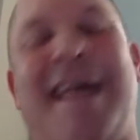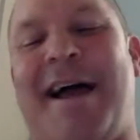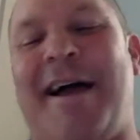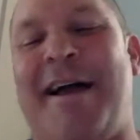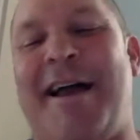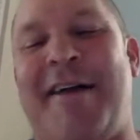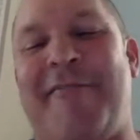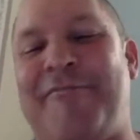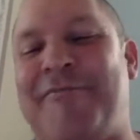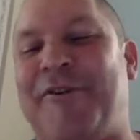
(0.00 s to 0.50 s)

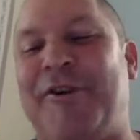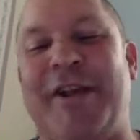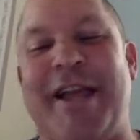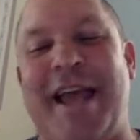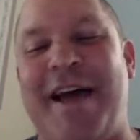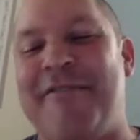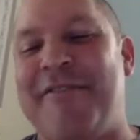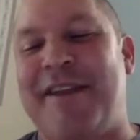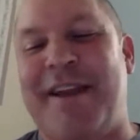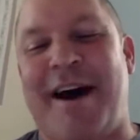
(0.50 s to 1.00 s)
I
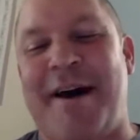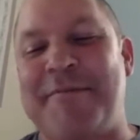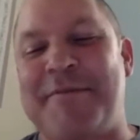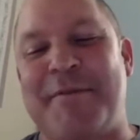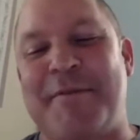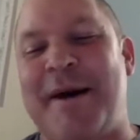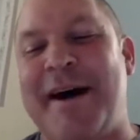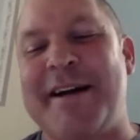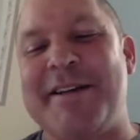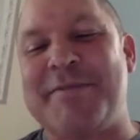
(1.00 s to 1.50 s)
fully haven't
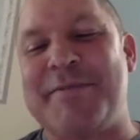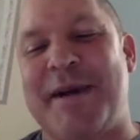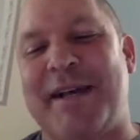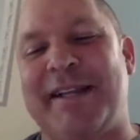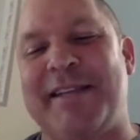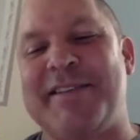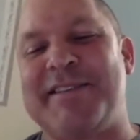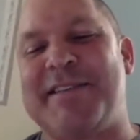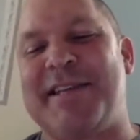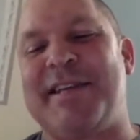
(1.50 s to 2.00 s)
optimized
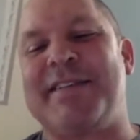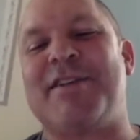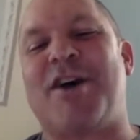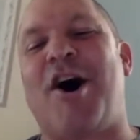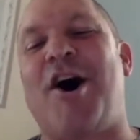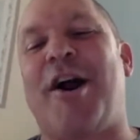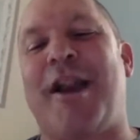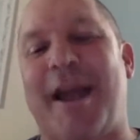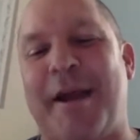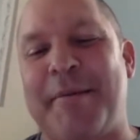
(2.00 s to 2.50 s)
my listings
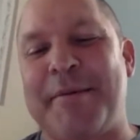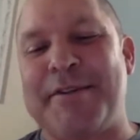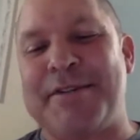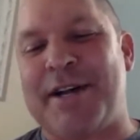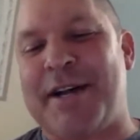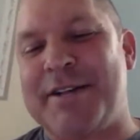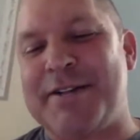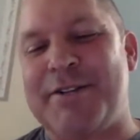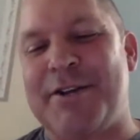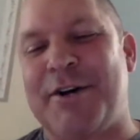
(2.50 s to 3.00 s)
on
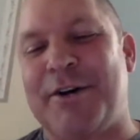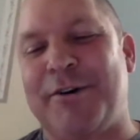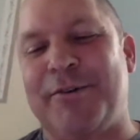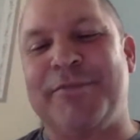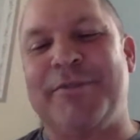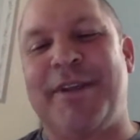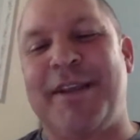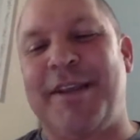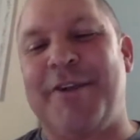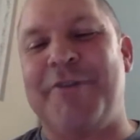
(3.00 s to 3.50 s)
Amazon.
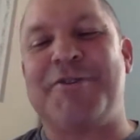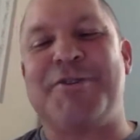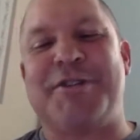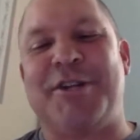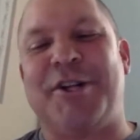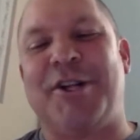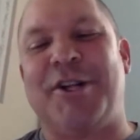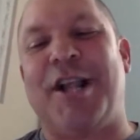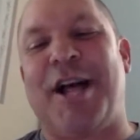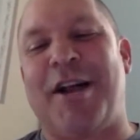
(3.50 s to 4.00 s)
So there's
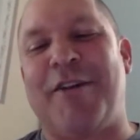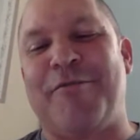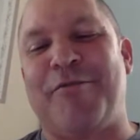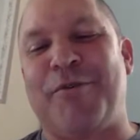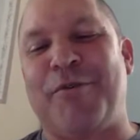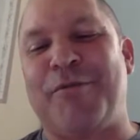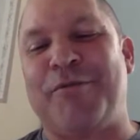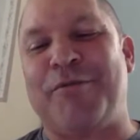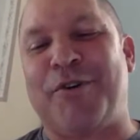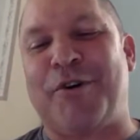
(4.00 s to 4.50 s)
still a lot of
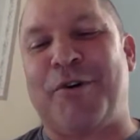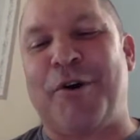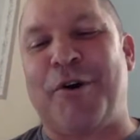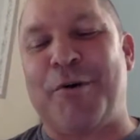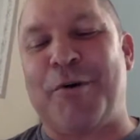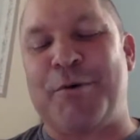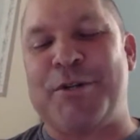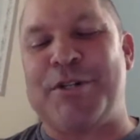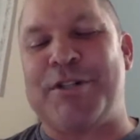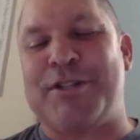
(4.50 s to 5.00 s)
room for
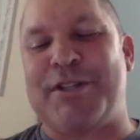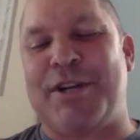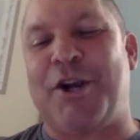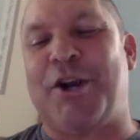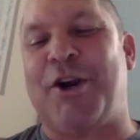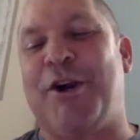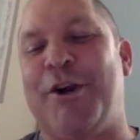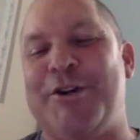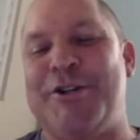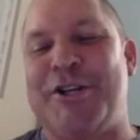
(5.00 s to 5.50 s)
growth, which is
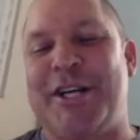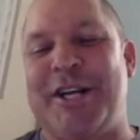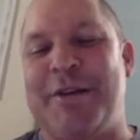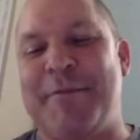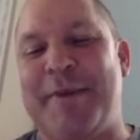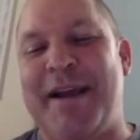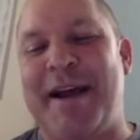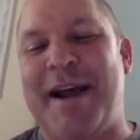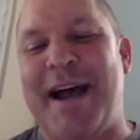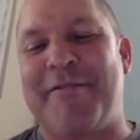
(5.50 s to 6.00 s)
encouraging to
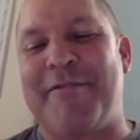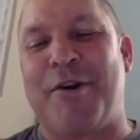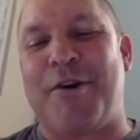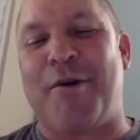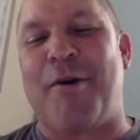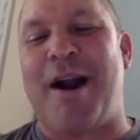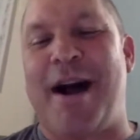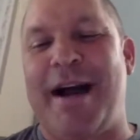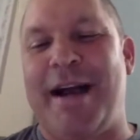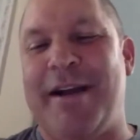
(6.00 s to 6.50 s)
me. I haven't
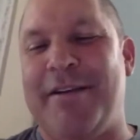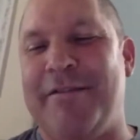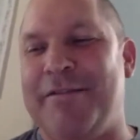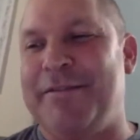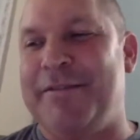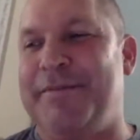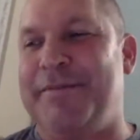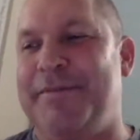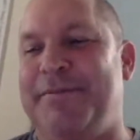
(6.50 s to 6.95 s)
arrived.